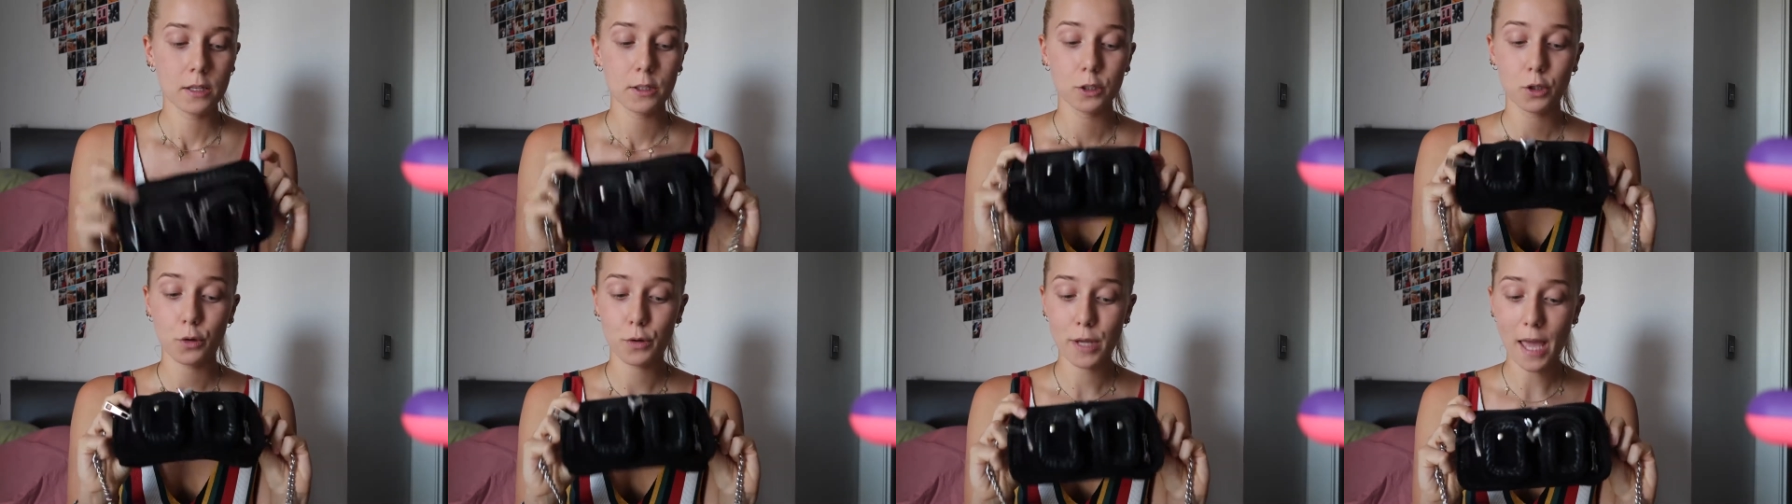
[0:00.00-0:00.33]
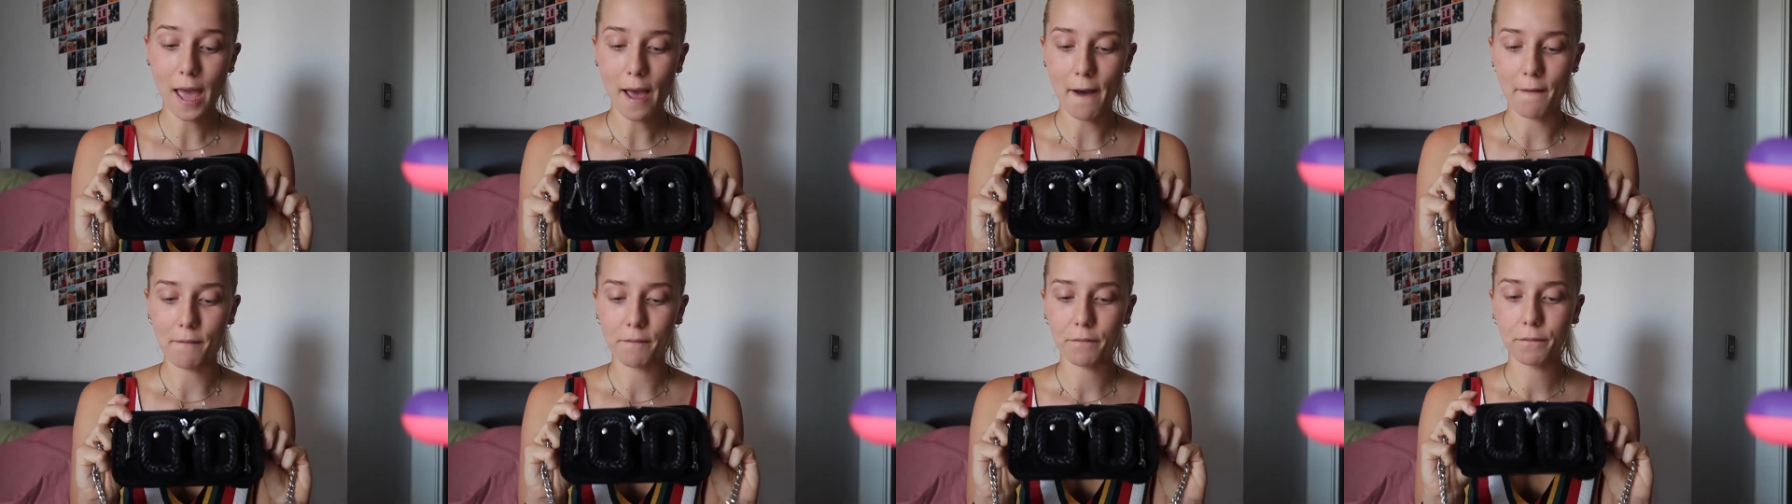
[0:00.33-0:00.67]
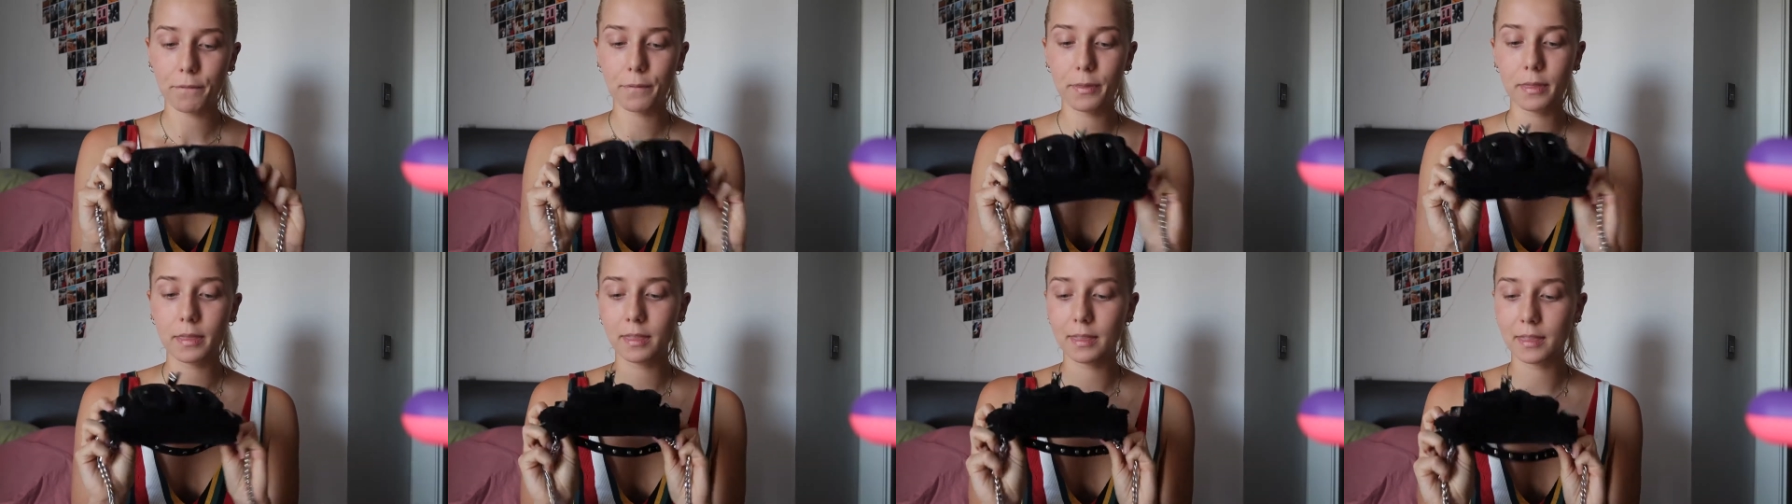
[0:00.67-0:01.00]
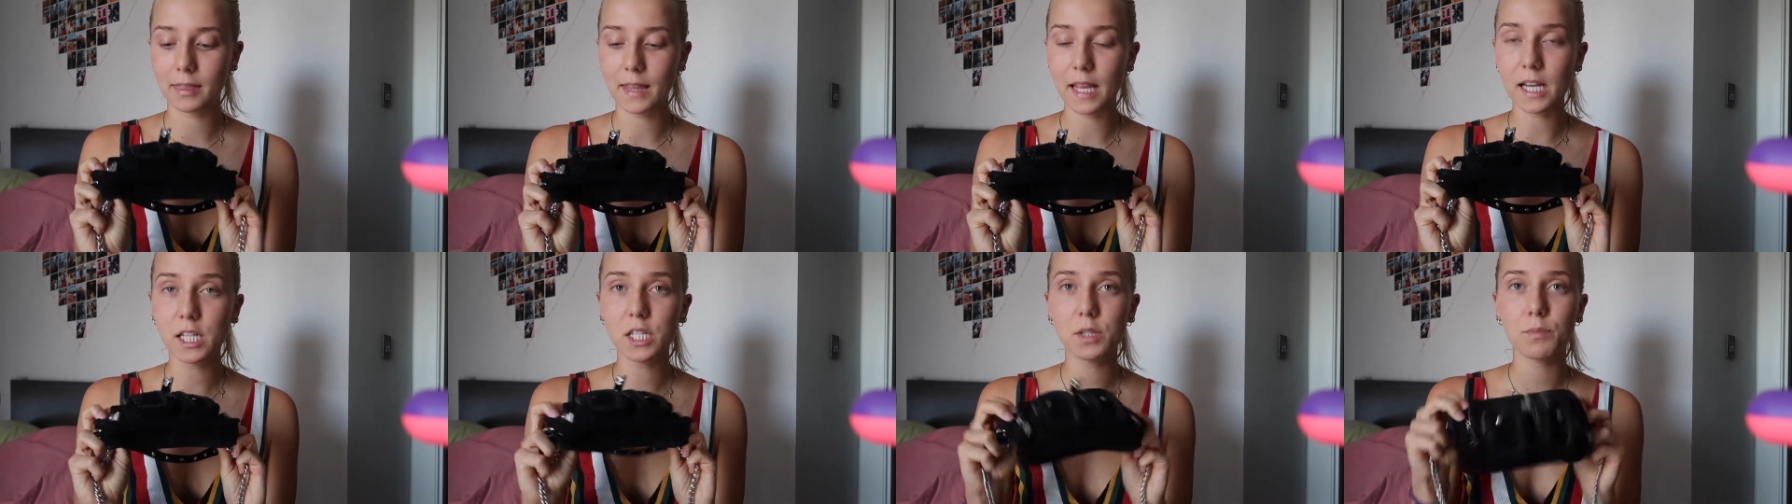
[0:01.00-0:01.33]
So yeah,
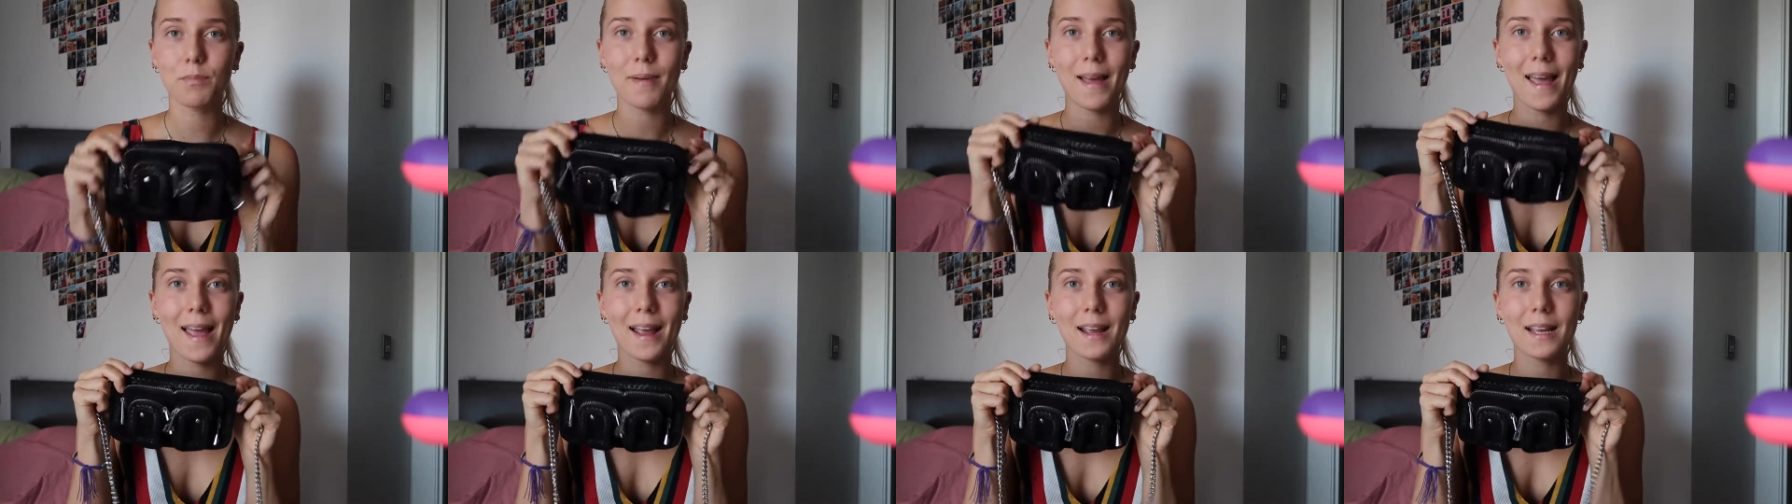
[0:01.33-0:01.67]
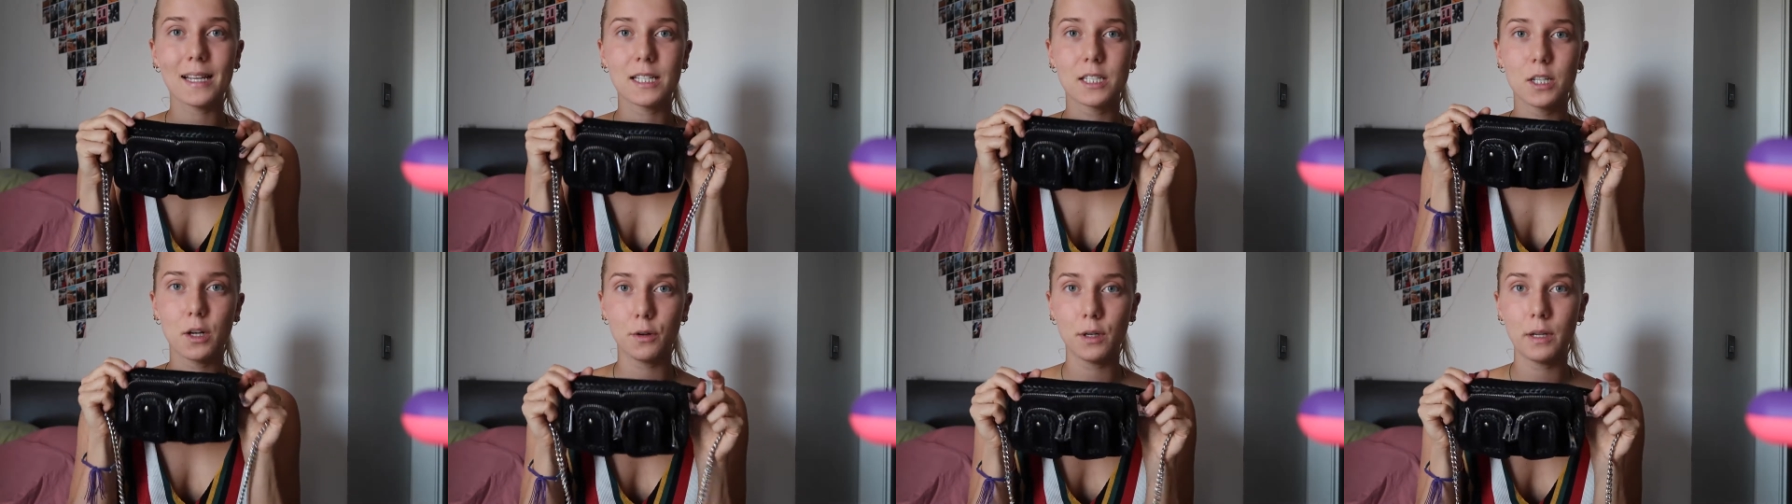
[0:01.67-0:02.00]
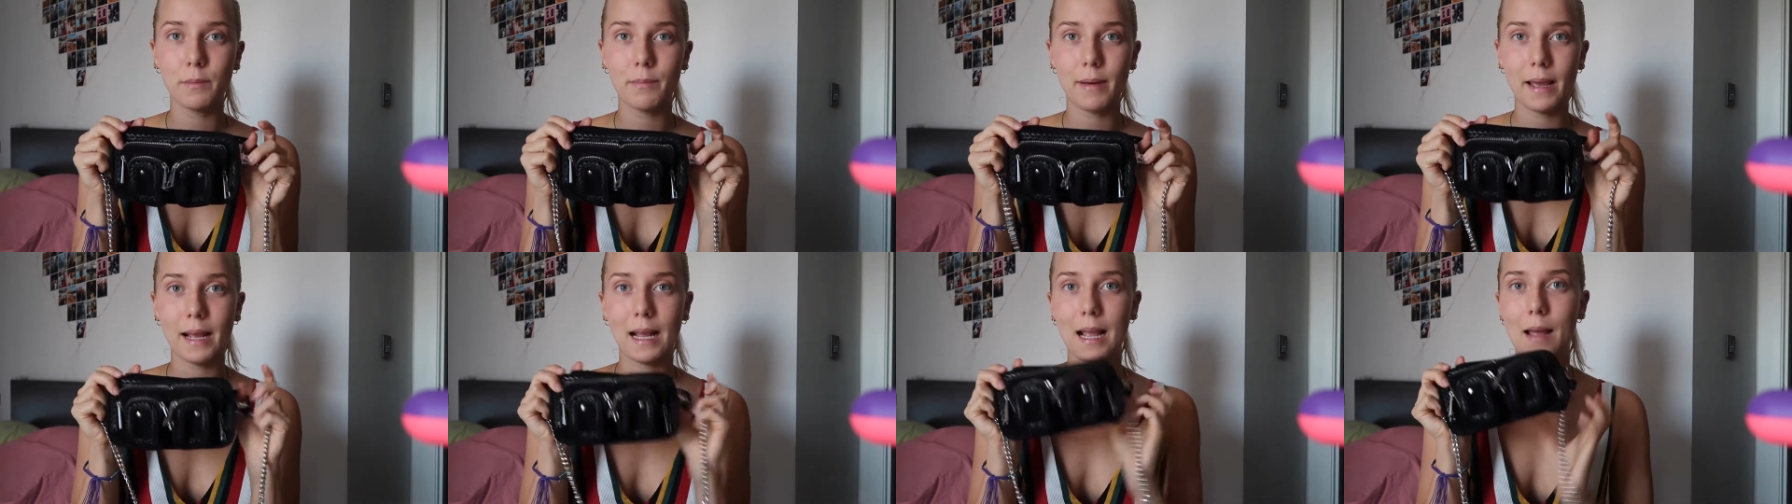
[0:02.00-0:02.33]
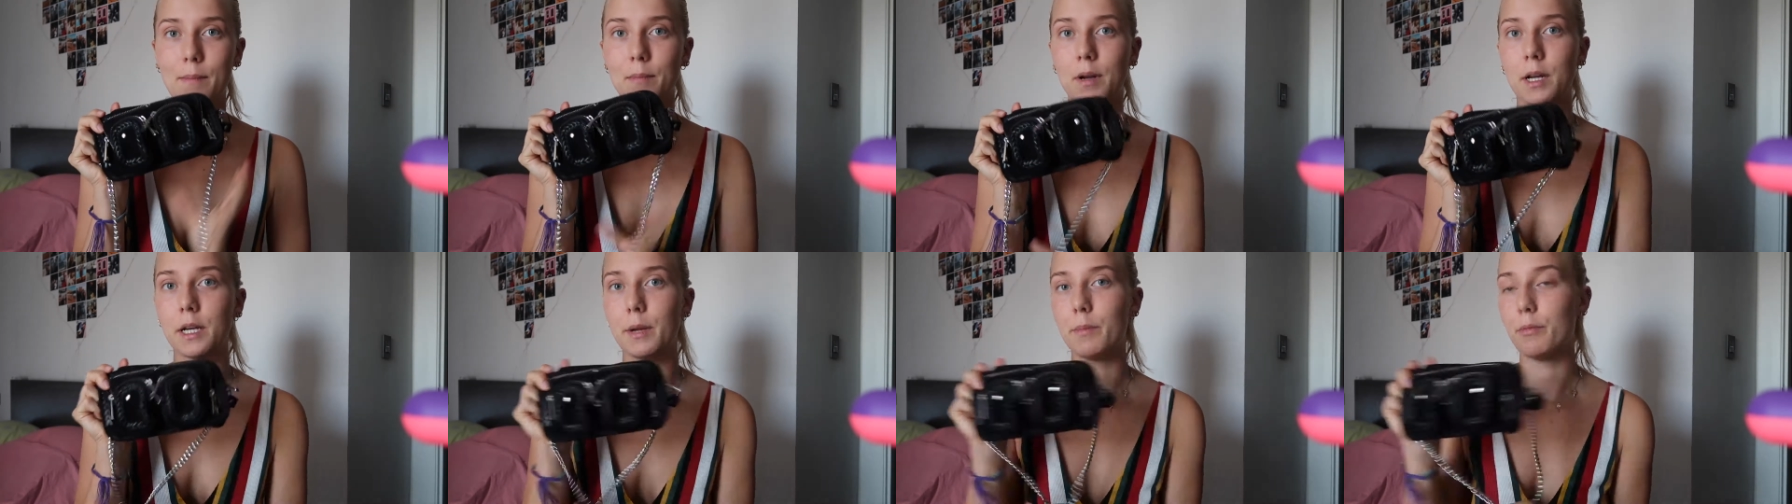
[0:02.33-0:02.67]
this bag is the only bag
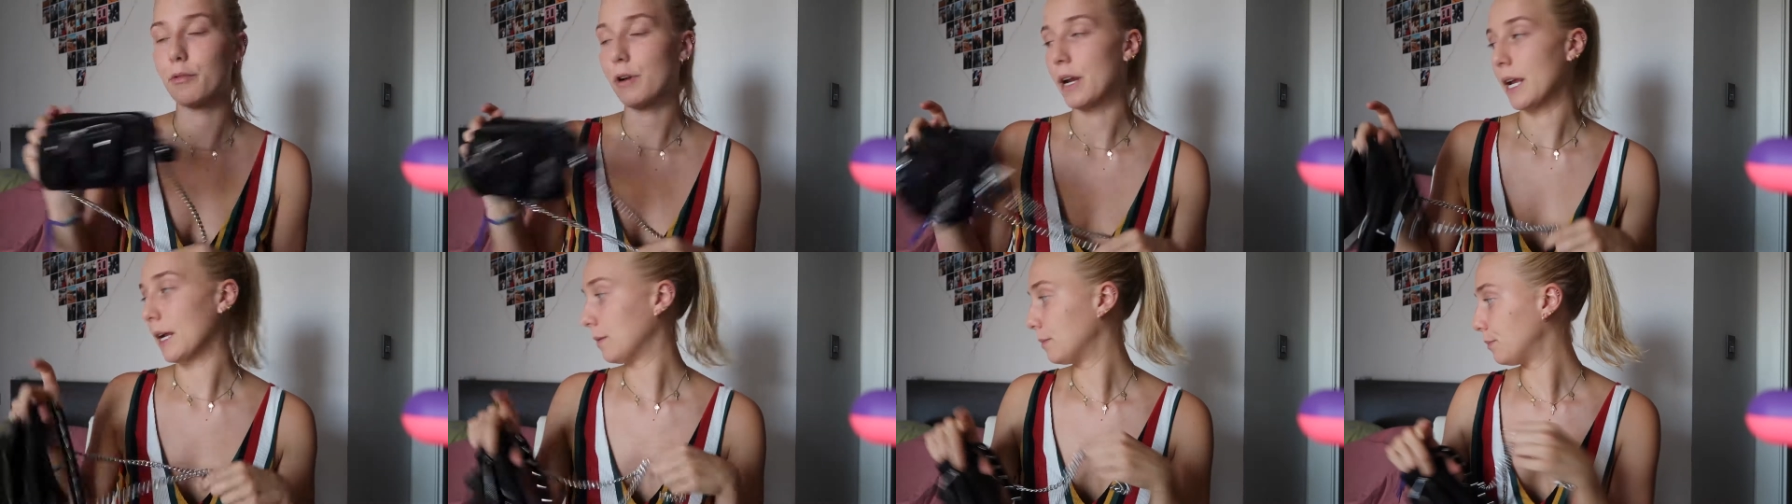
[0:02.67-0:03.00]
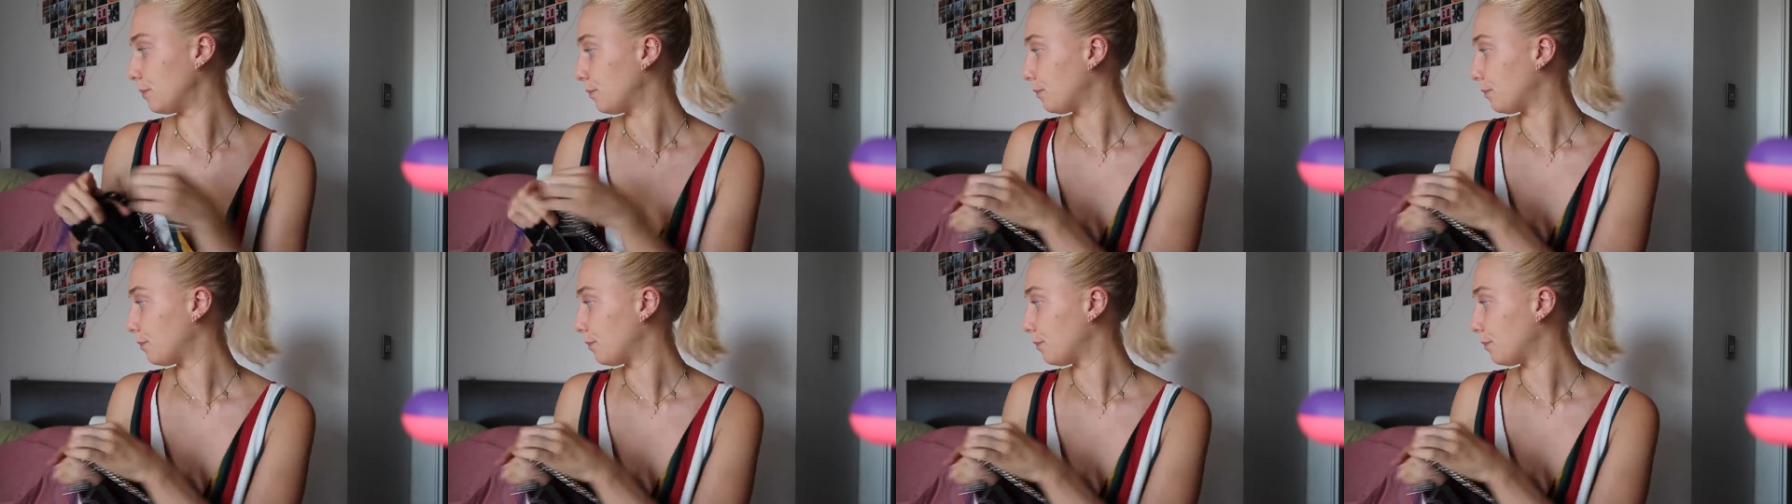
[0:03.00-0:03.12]
I'm gonna bring.